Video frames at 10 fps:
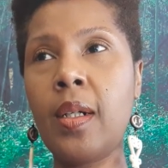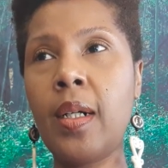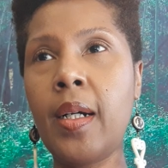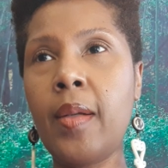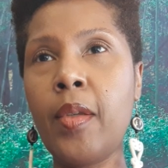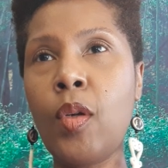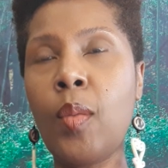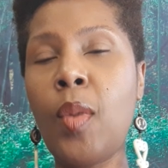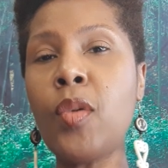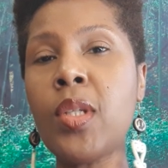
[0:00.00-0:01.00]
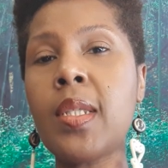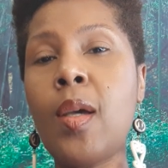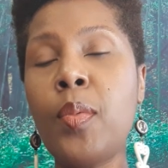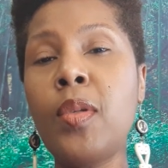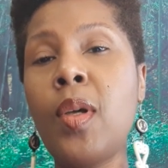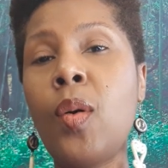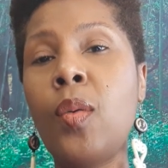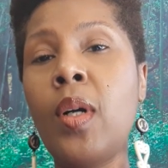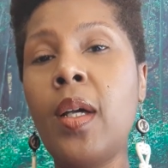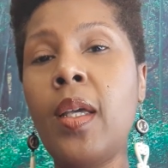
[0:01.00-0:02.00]
uh, your emotions help you
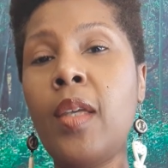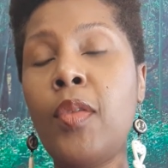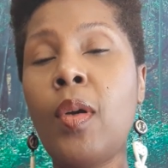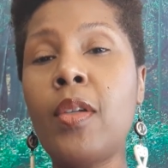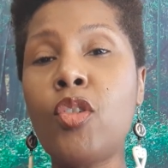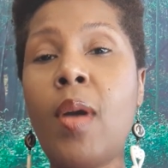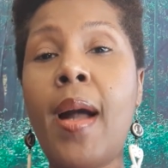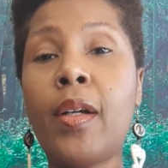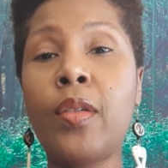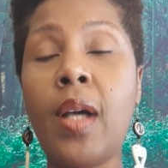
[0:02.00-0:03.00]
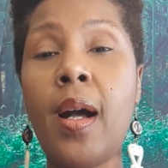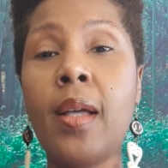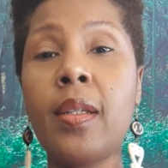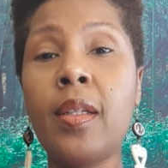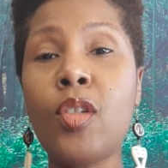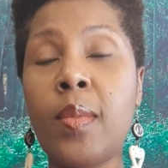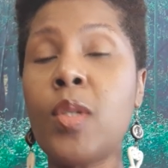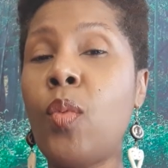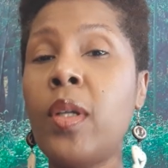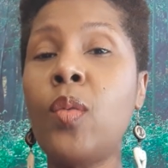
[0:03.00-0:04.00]
know if you're on track or not in terms
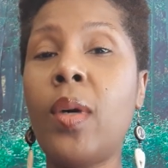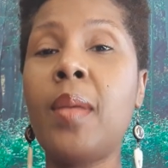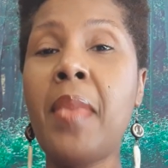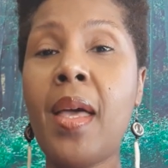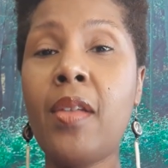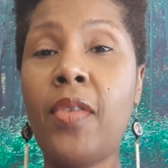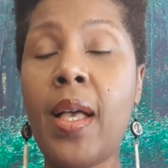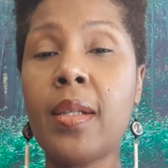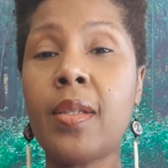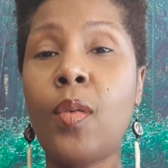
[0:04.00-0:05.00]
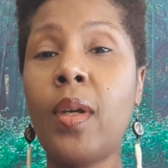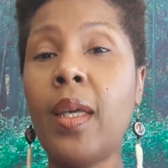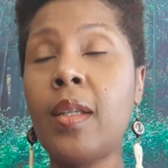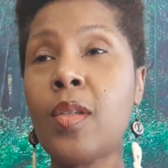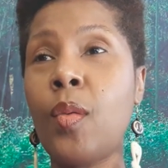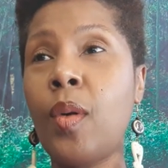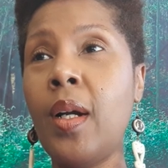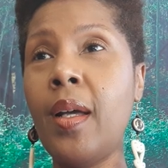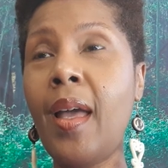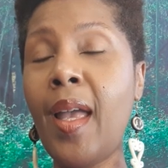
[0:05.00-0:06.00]
of what you want to manifest. So, so
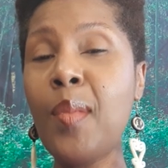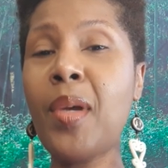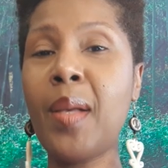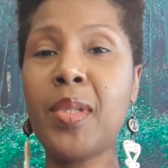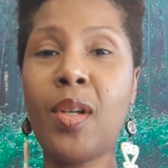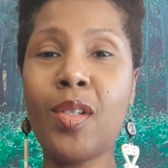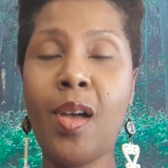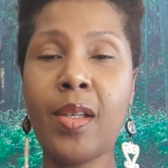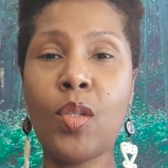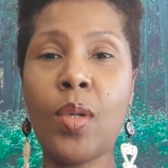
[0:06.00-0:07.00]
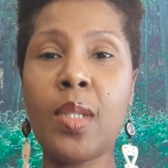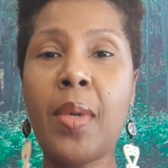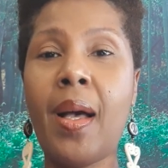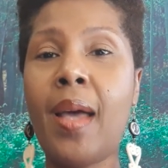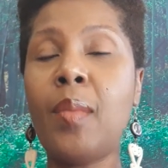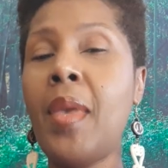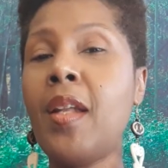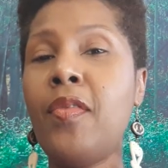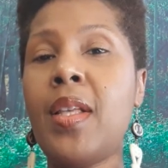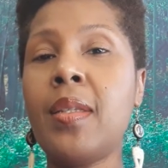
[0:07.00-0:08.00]
Abraham started talking to us about how to
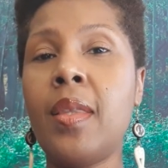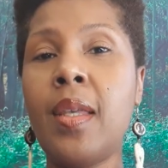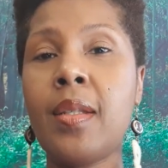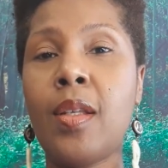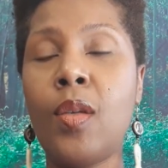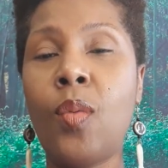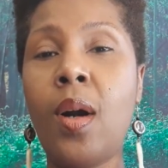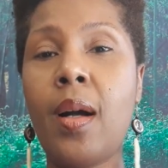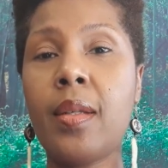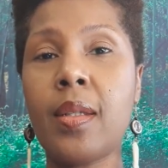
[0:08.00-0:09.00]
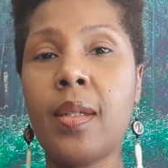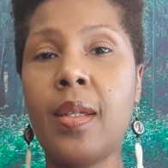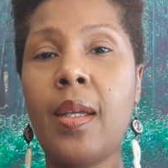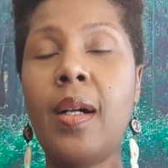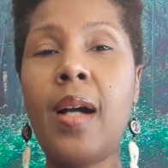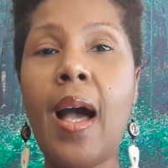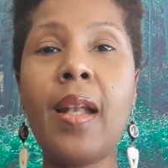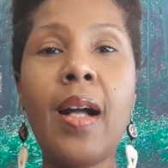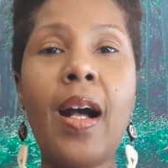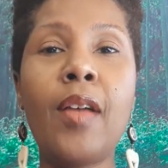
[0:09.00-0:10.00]
manifest the things that you want, how
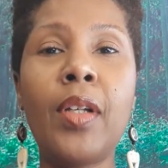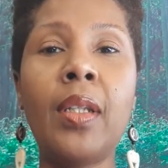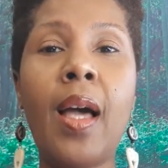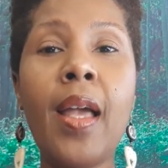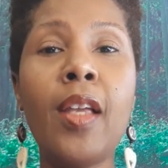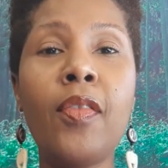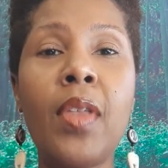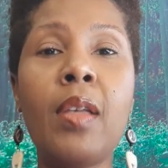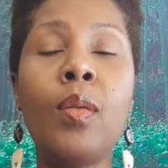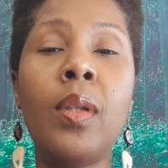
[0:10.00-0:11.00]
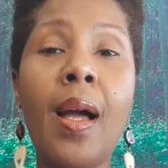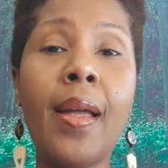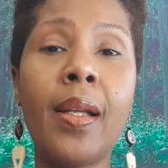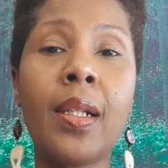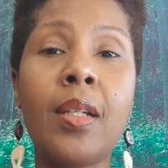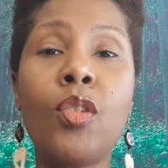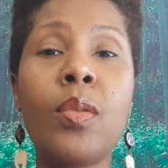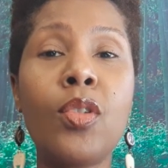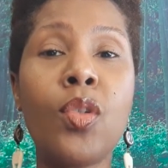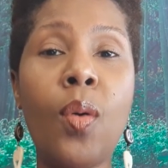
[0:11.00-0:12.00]
to have a life that you like, that you
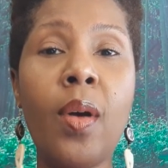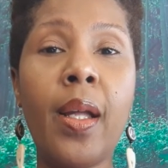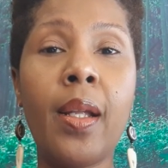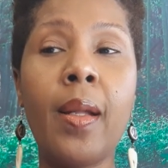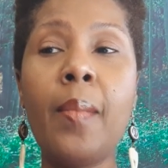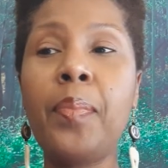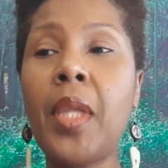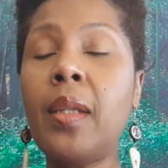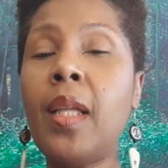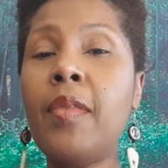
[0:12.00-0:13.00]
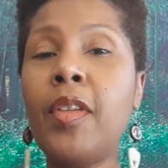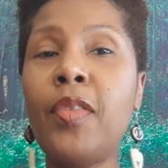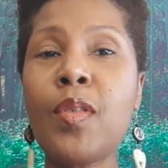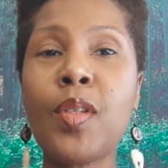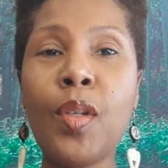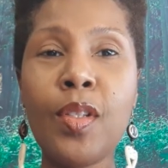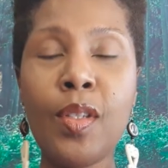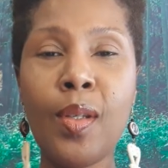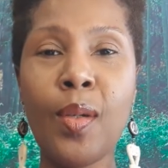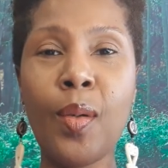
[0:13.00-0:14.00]
enjoy, a life that feels good
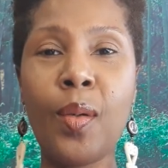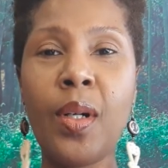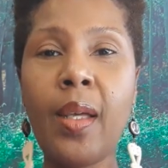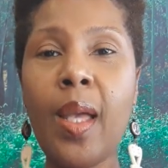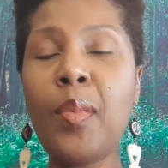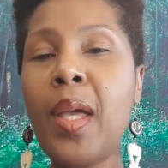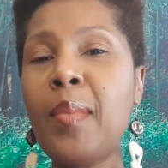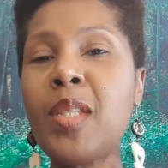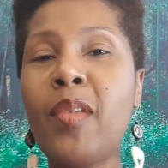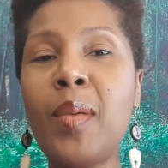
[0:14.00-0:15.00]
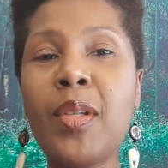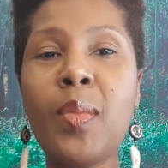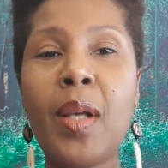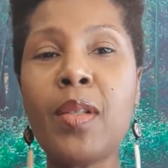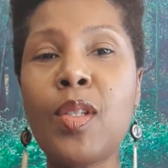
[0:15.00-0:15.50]
to you. Abraham is very much about